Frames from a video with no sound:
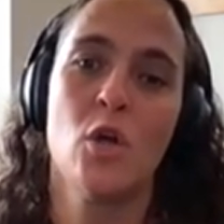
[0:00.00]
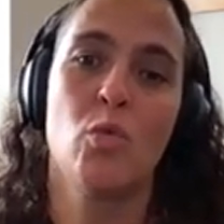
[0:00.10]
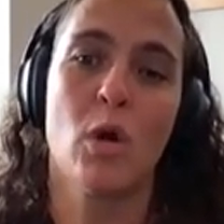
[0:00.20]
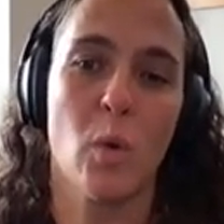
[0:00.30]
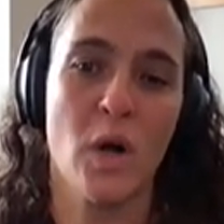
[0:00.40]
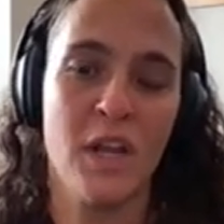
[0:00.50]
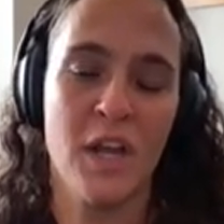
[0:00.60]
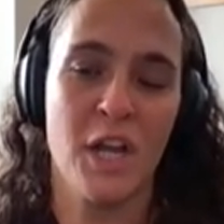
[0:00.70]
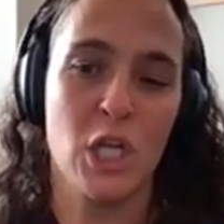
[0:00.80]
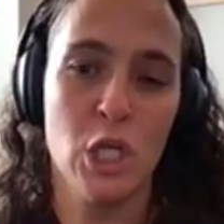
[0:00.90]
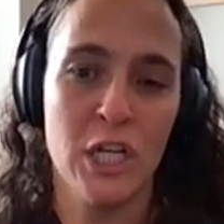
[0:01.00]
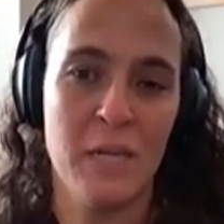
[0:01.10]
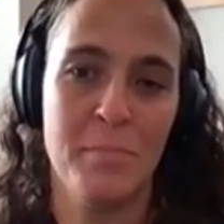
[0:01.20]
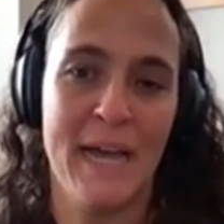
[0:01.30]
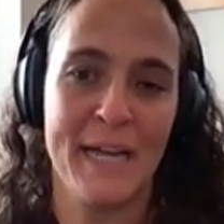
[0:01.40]
We're working on a
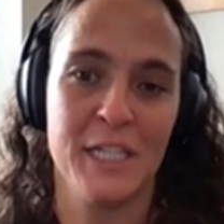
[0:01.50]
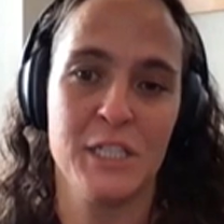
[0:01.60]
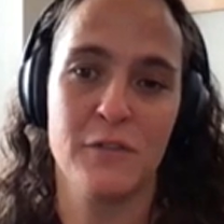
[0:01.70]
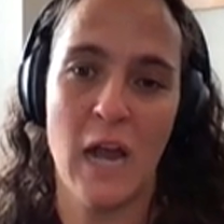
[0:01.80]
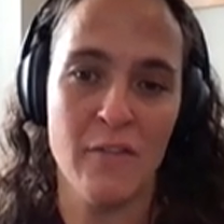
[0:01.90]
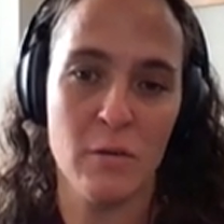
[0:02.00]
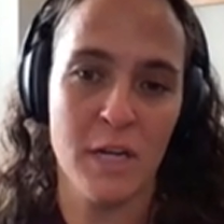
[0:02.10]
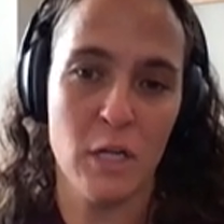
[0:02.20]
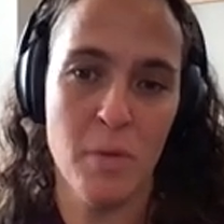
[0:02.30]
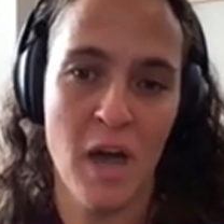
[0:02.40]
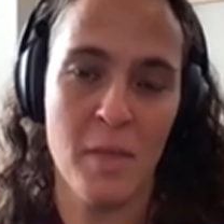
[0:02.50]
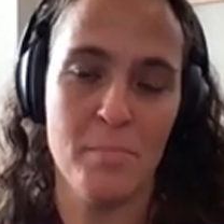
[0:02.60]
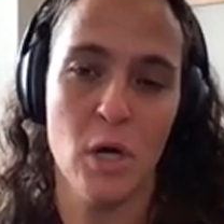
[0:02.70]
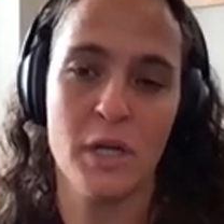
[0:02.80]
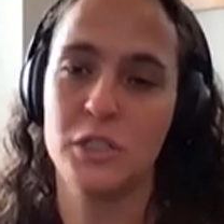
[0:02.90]
goodie package for everybody who bought the
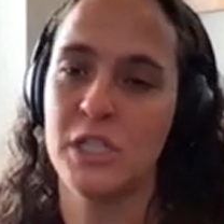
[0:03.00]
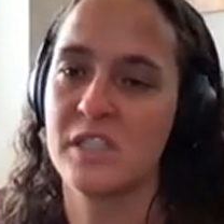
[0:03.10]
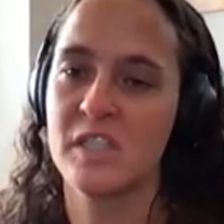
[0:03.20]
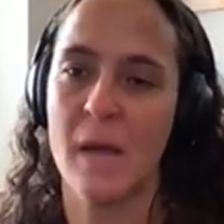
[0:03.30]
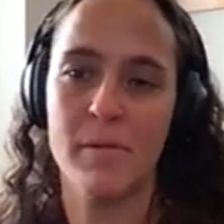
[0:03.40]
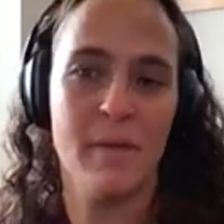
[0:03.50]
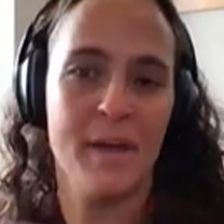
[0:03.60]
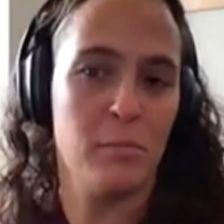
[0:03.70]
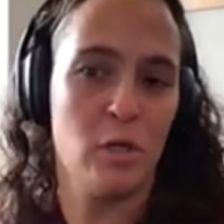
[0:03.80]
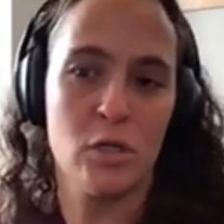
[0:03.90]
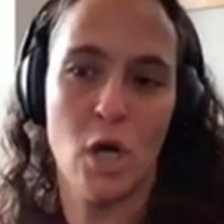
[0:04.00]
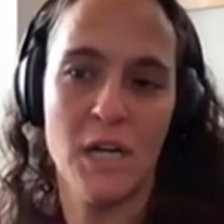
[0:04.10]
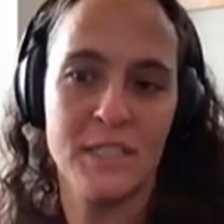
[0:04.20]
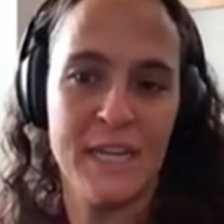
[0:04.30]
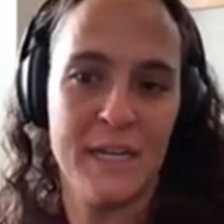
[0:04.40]
book, just supplemental
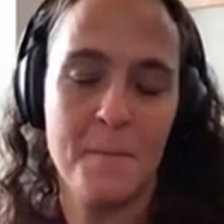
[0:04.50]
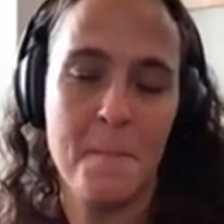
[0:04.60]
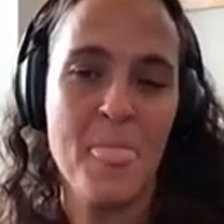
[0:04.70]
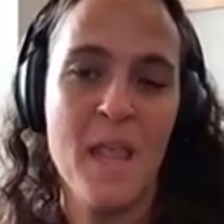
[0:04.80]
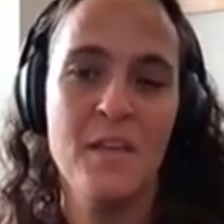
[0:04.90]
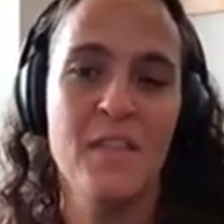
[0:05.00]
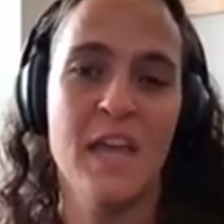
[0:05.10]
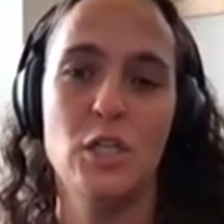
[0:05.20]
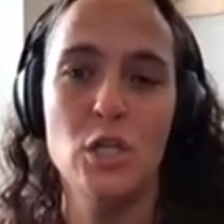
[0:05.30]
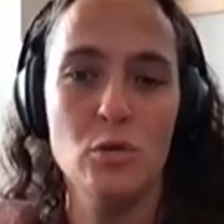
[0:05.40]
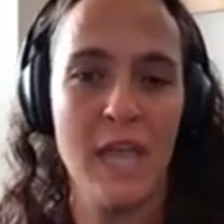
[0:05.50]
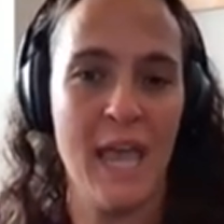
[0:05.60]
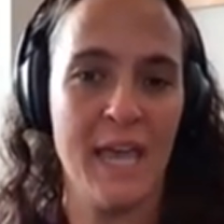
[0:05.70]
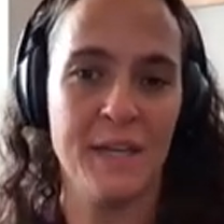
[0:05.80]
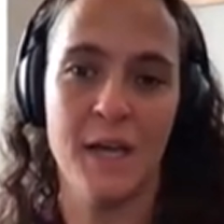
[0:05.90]
content that you
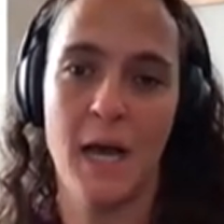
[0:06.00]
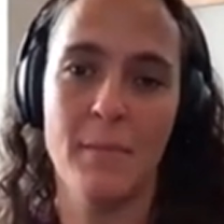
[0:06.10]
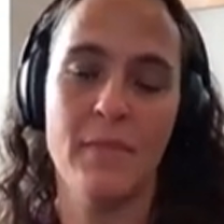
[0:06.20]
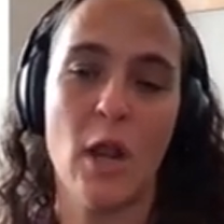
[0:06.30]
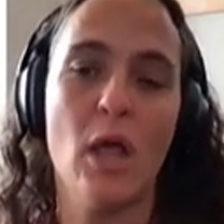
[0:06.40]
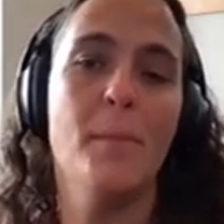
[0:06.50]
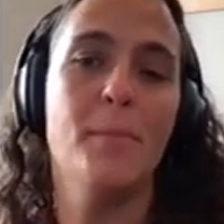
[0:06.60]
can, um, that'll help